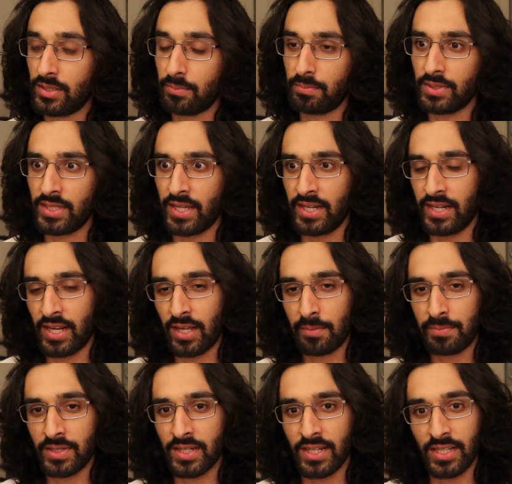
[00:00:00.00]
But then I get up
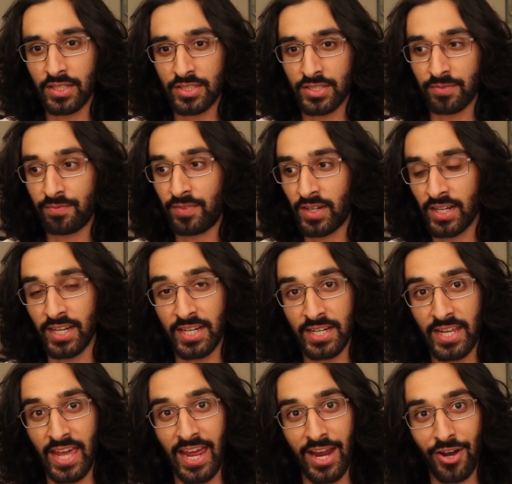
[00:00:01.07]
there and there's a fucking
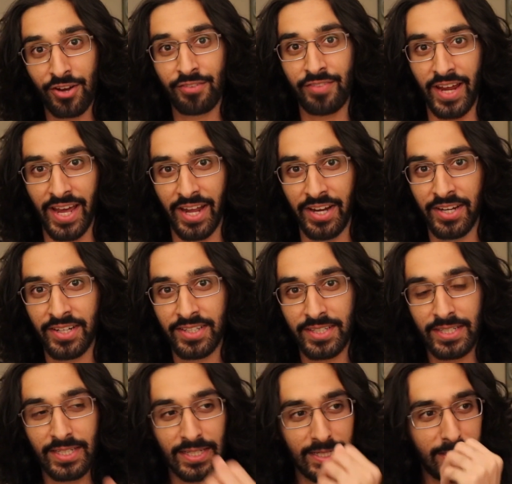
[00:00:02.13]
caravan.
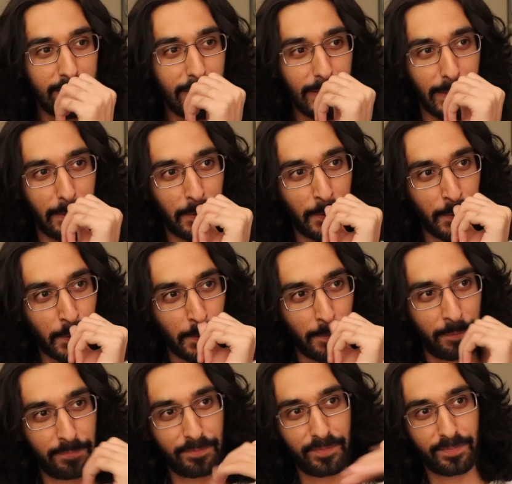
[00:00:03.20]
It's like a
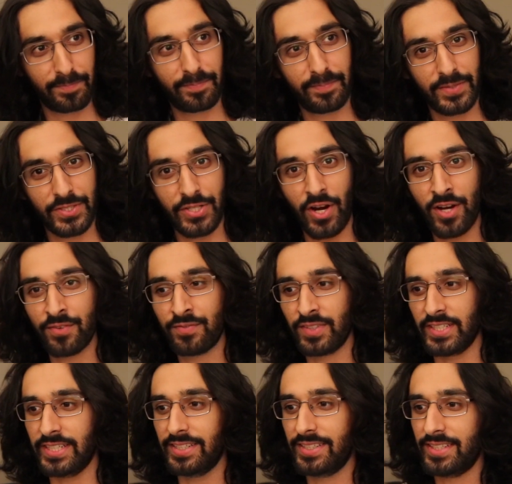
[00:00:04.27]
whole star
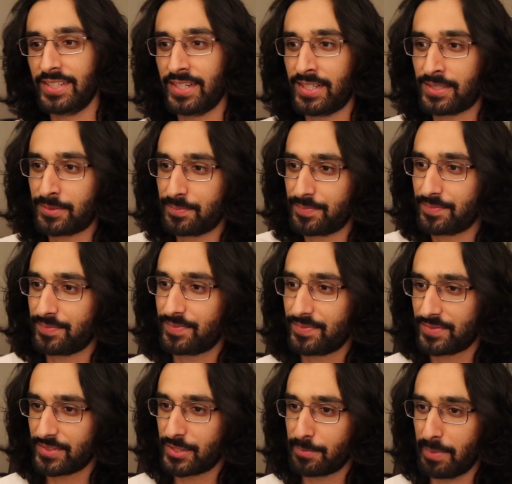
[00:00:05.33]
fleet,
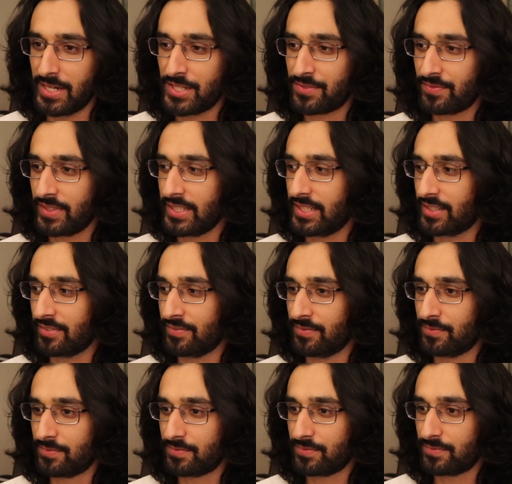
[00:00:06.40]
space fleet of
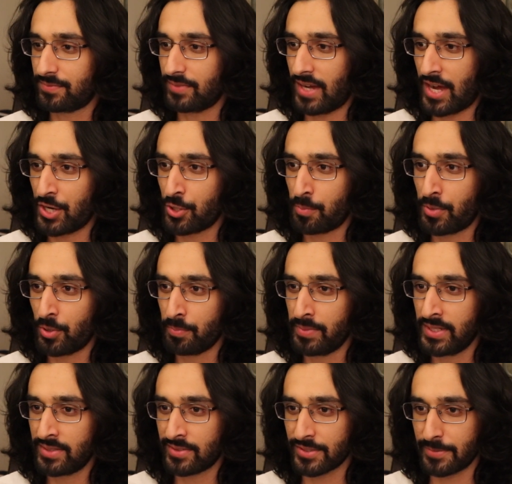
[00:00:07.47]

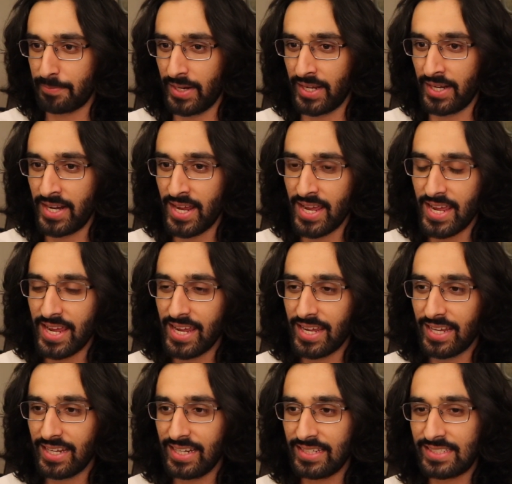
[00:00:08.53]
automobiles, man.
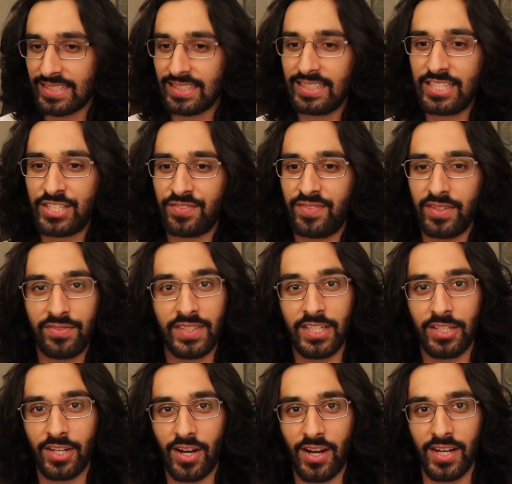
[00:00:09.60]
It's at least
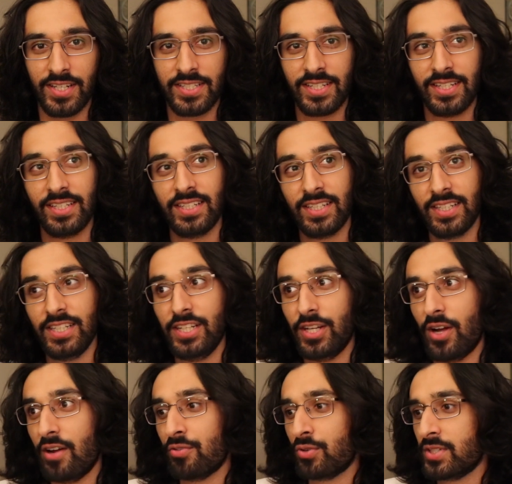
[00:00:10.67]
15 cars.
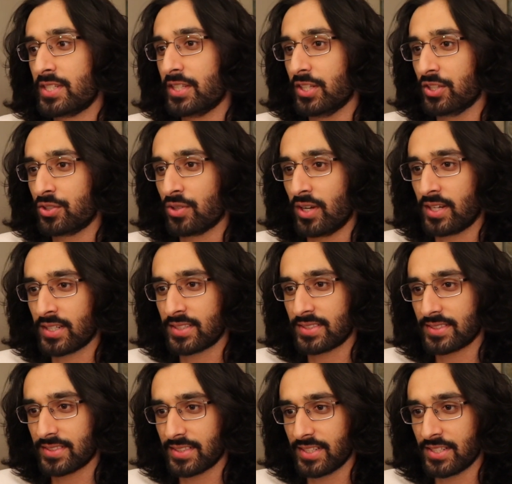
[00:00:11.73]
Everyone's in their trunks
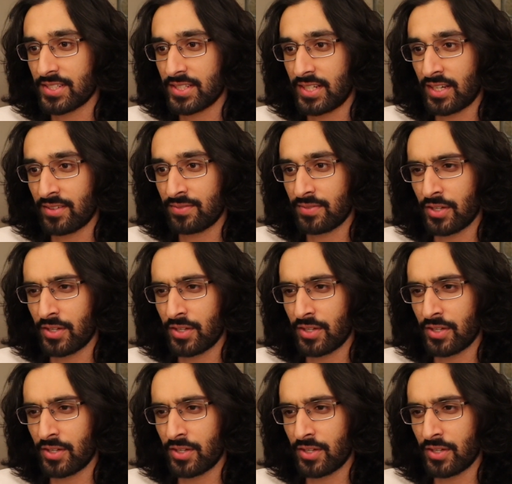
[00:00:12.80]
and stuff.